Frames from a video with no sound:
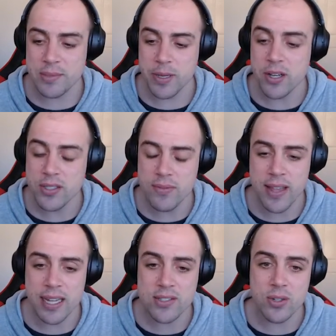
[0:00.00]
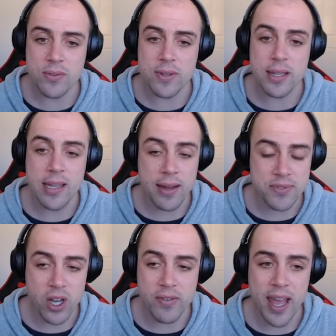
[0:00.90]
because of that sort of
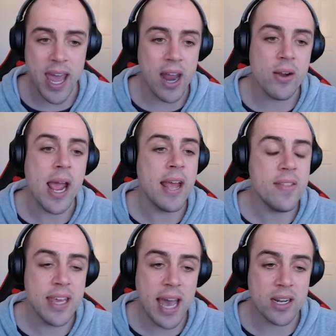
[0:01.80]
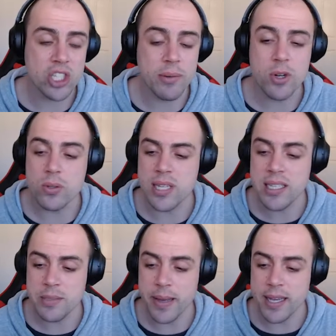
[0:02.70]
leftover air and the anatomical
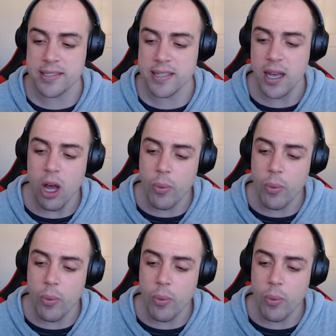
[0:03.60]
dead space,